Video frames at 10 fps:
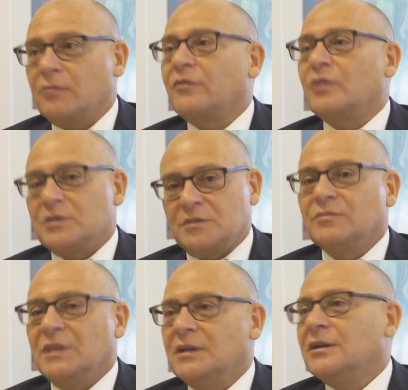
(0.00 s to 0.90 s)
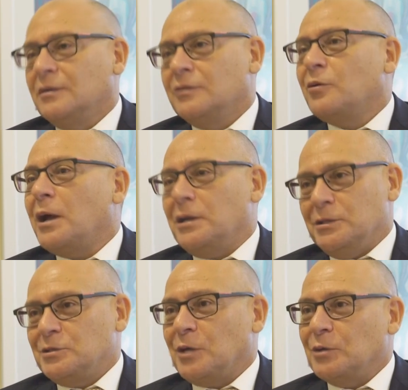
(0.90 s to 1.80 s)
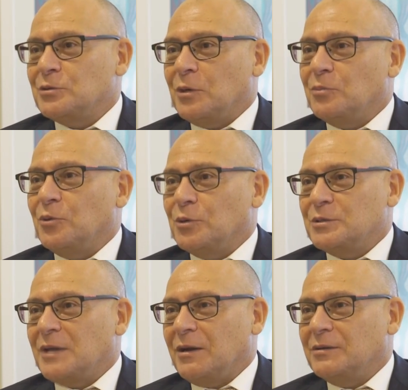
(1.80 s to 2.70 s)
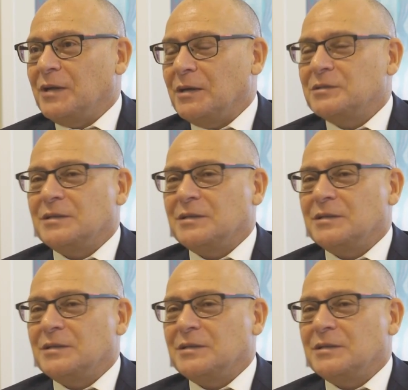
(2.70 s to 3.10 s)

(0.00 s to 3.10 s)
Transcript: We've got some great instos on board, so, you know,